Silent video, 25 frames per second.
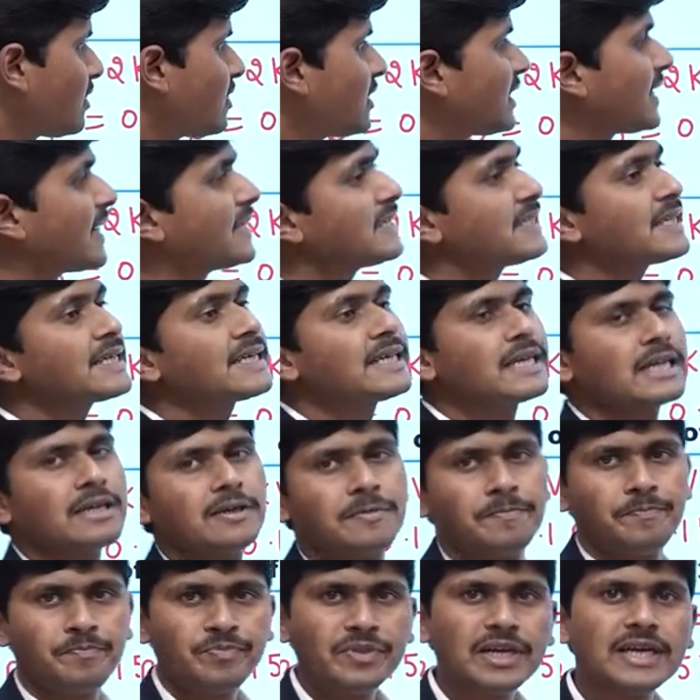trajectory
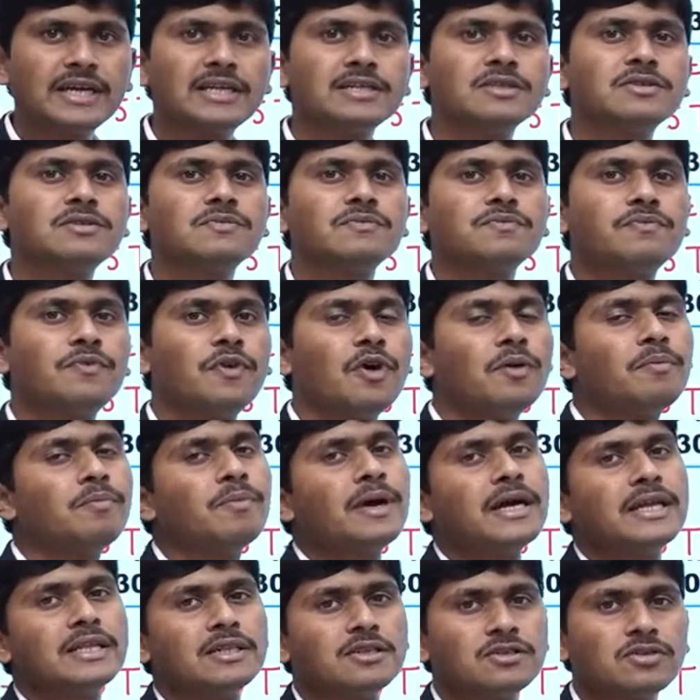that is formed
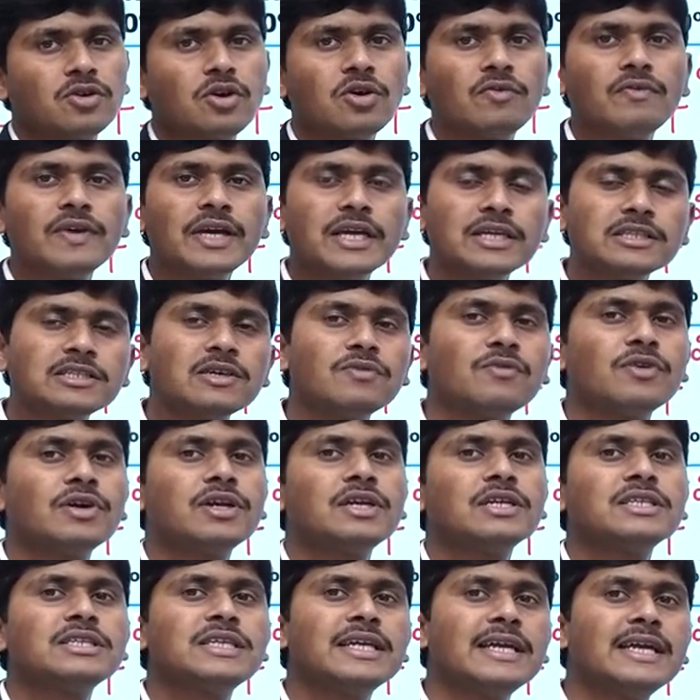by this, or we can say what
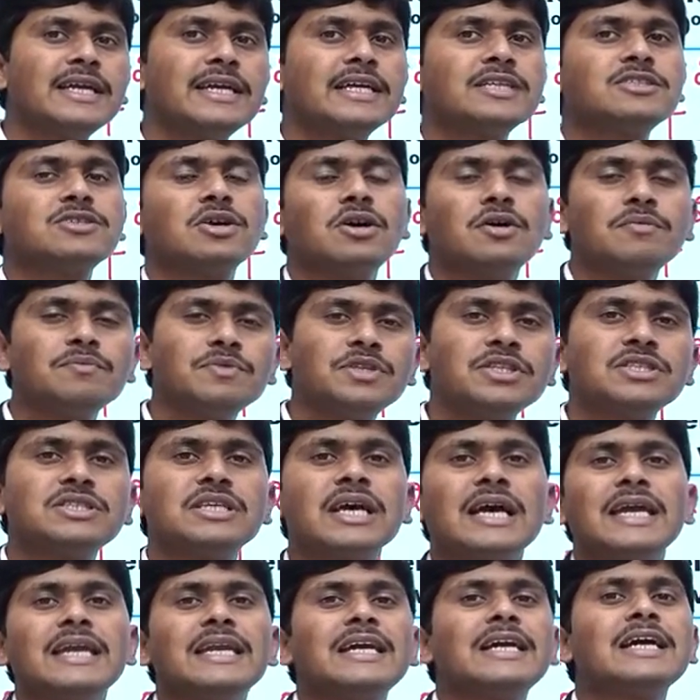is radius of this
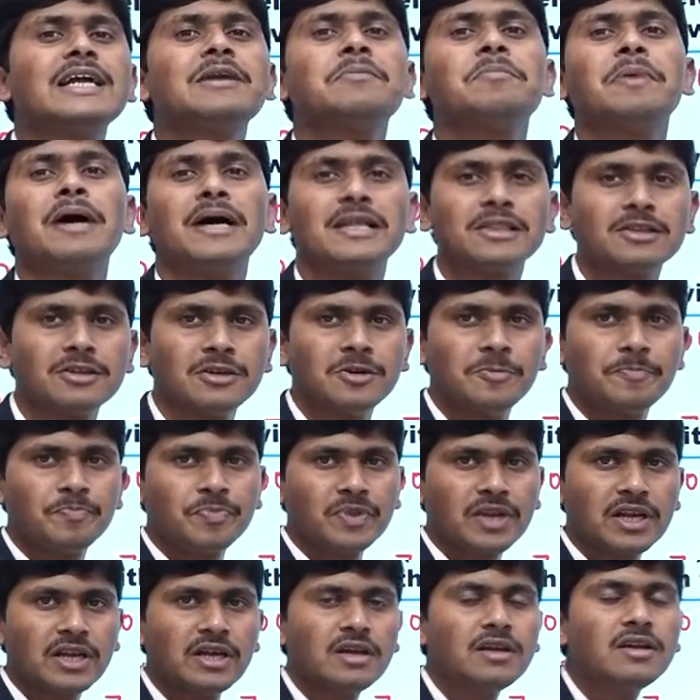helical path.
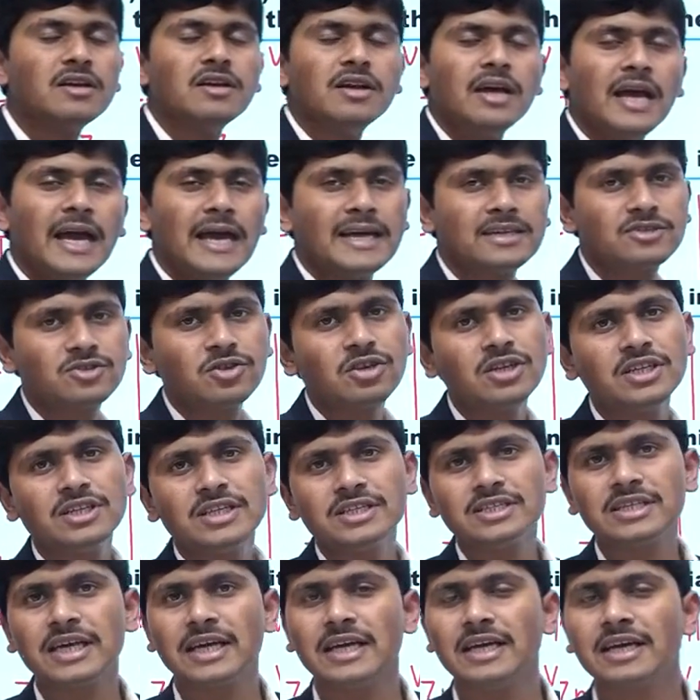Clear? Actually
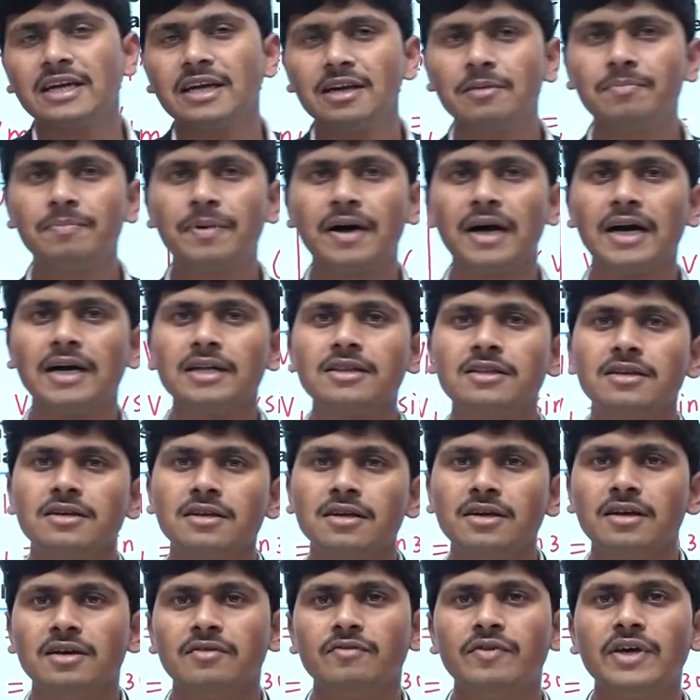this helical path
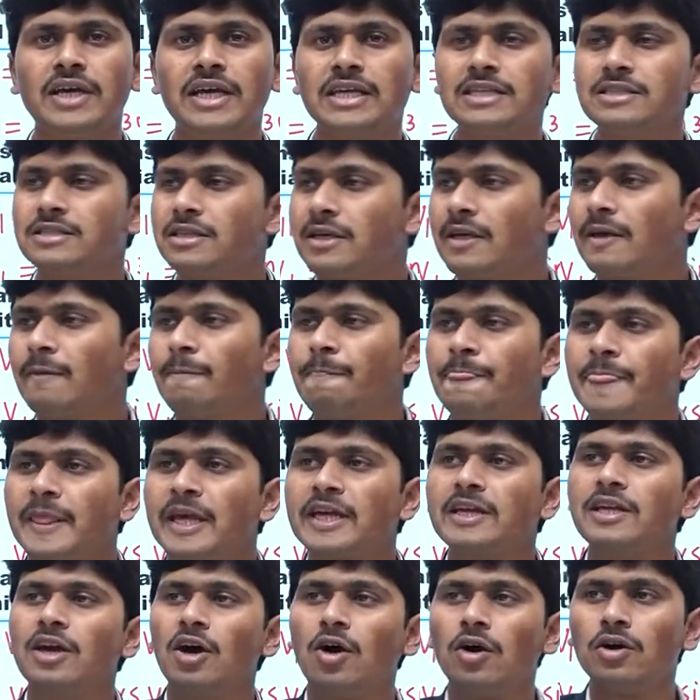we can say
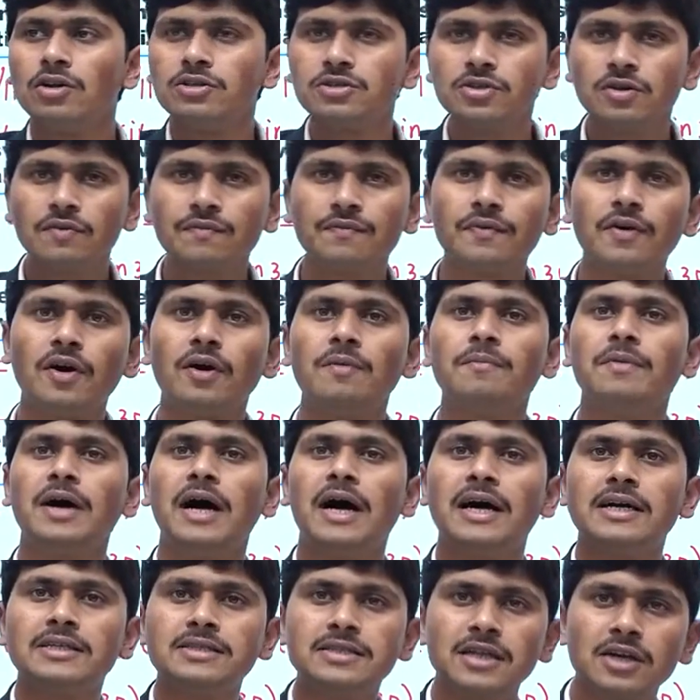it also form
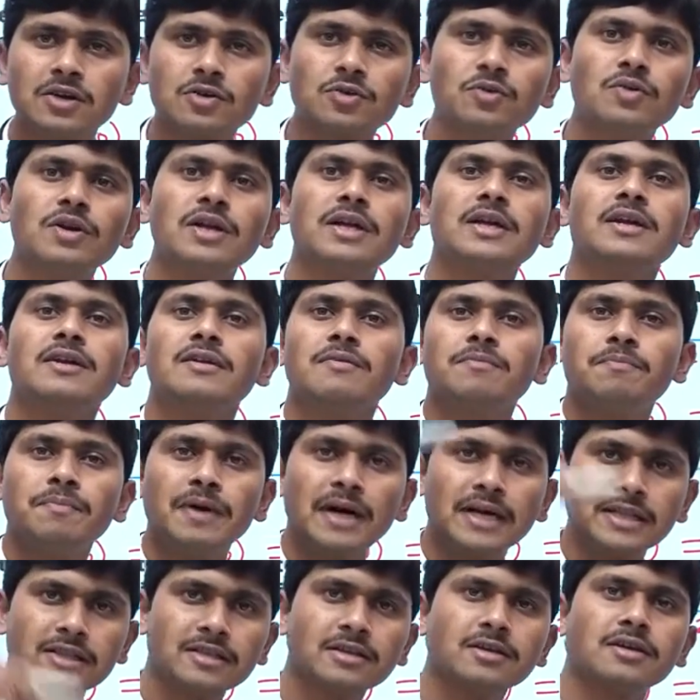a circular
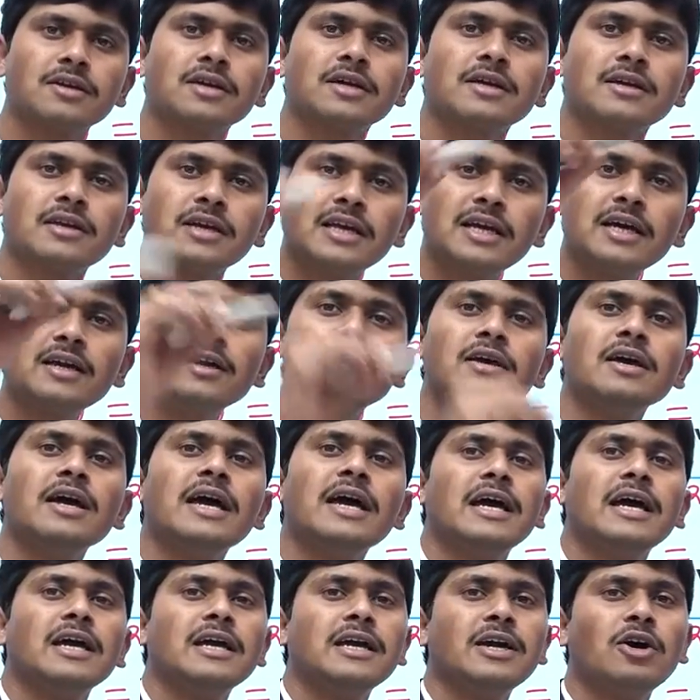path. Clear?
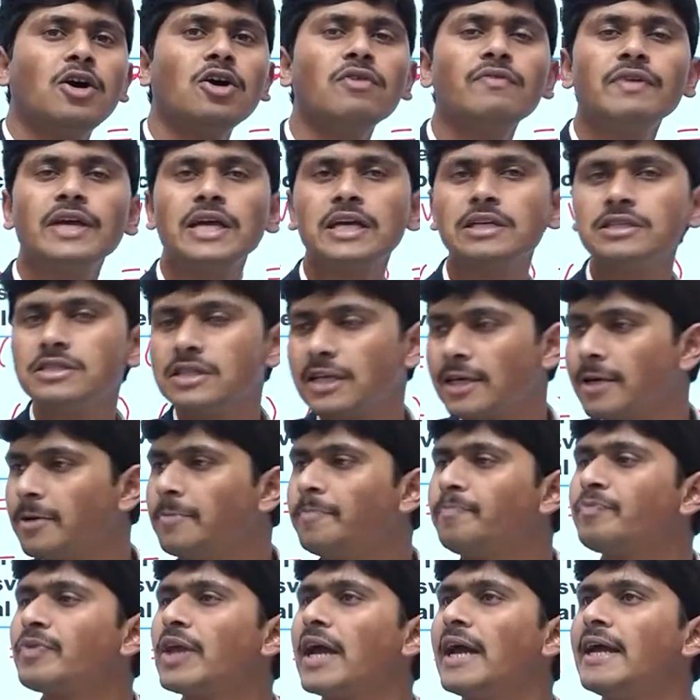Or we can say
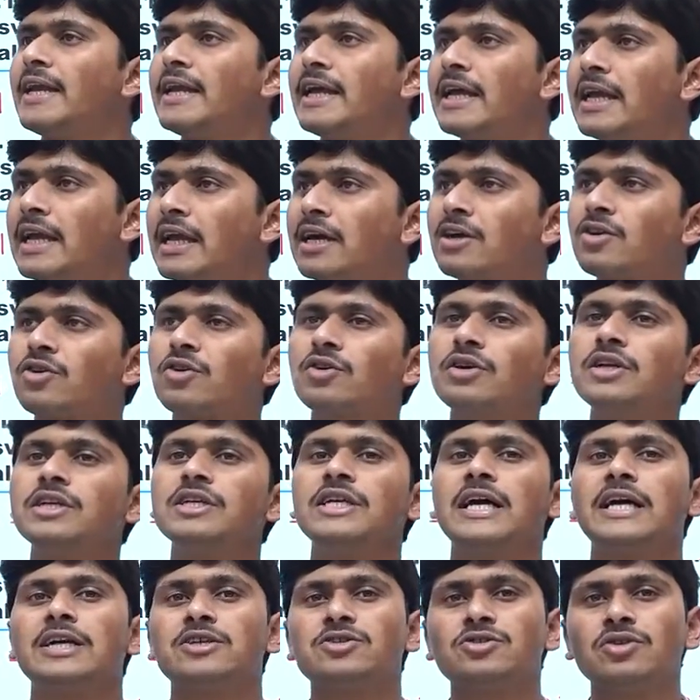an electron is
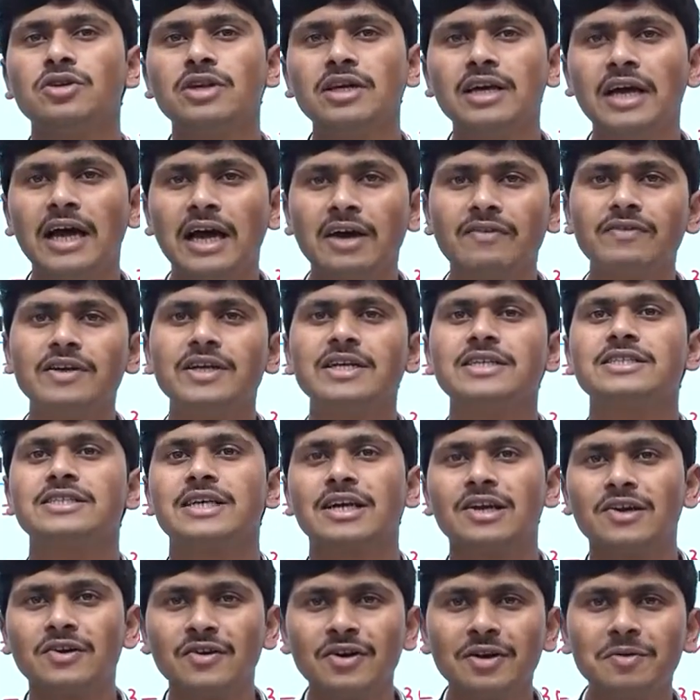actually having a
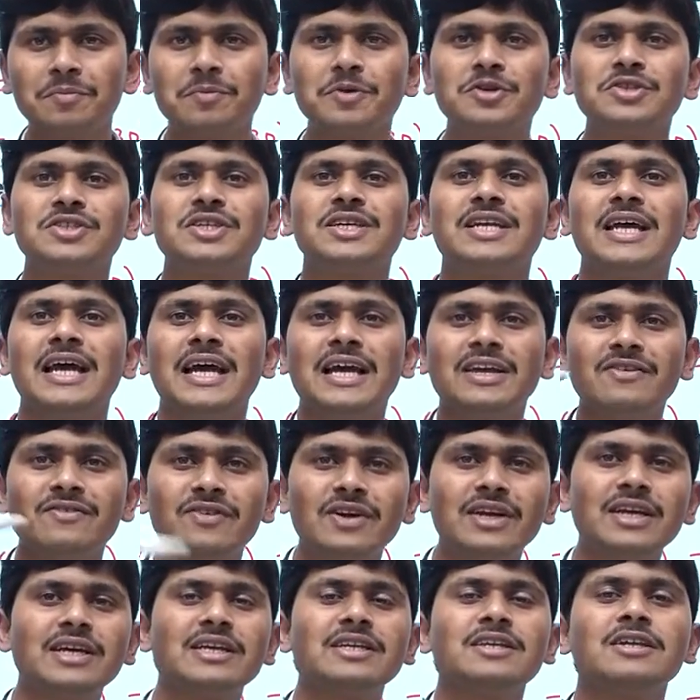circular motion, as
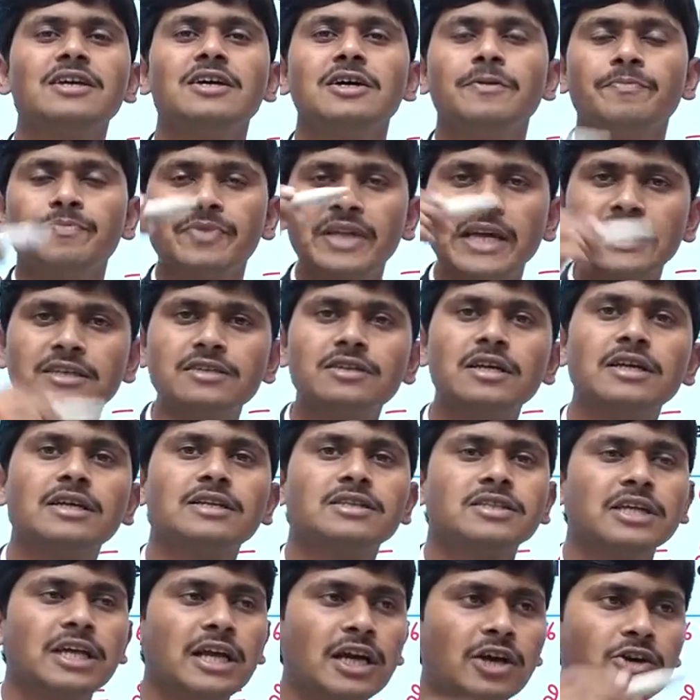well as that
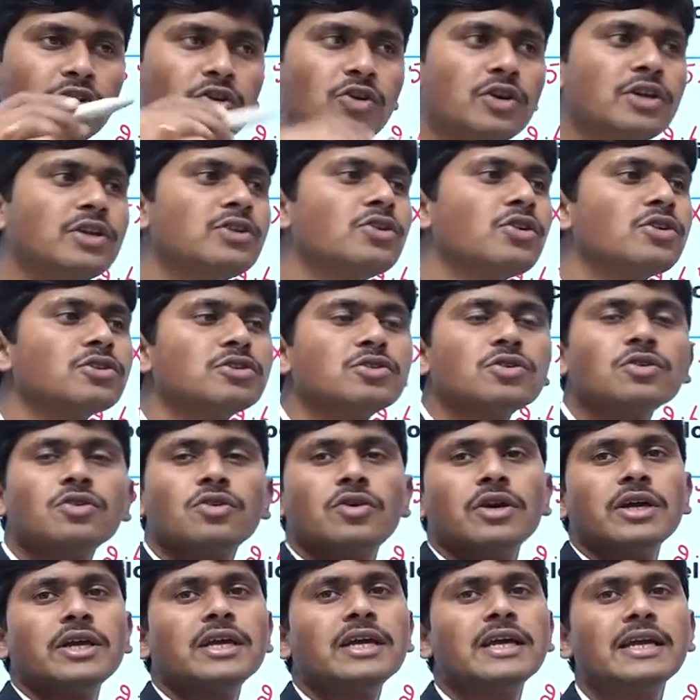electron is also
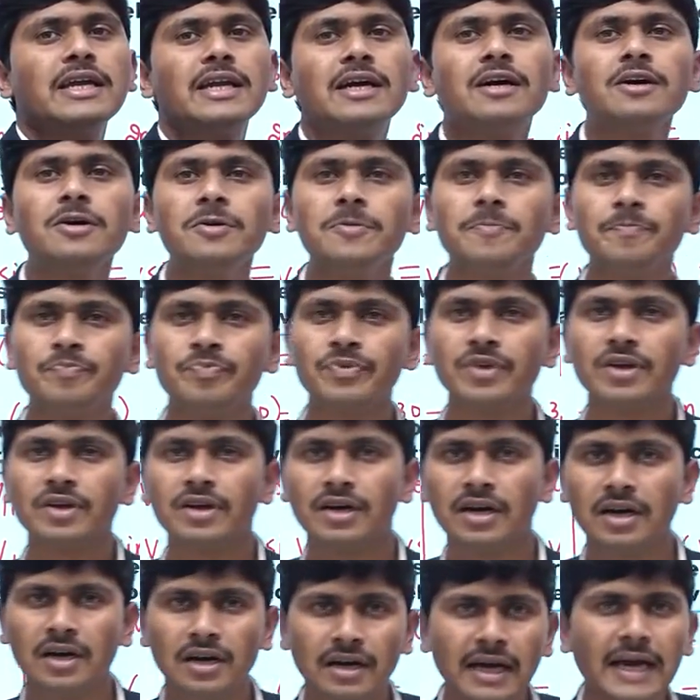going in a
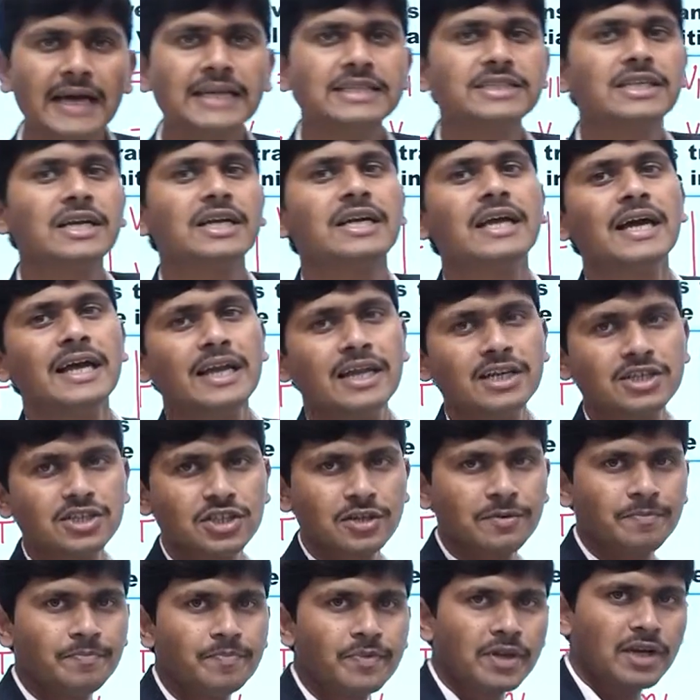axial
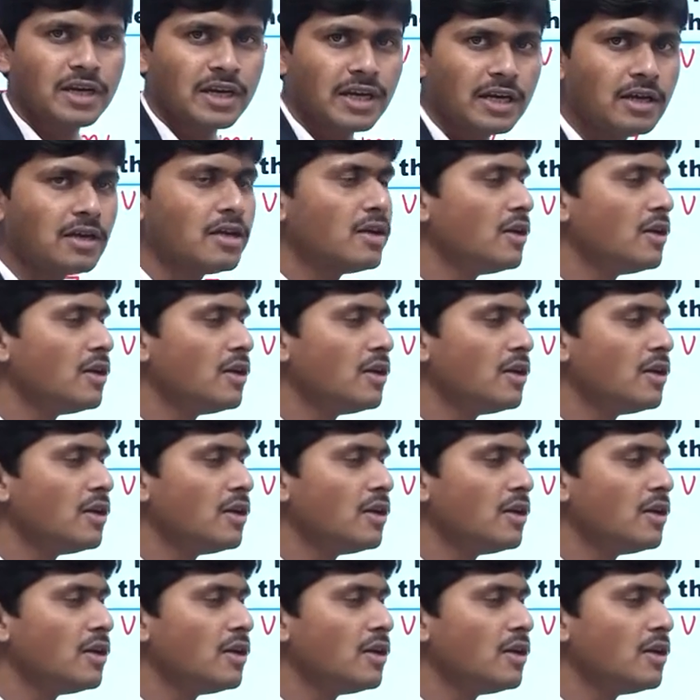direction. Clear?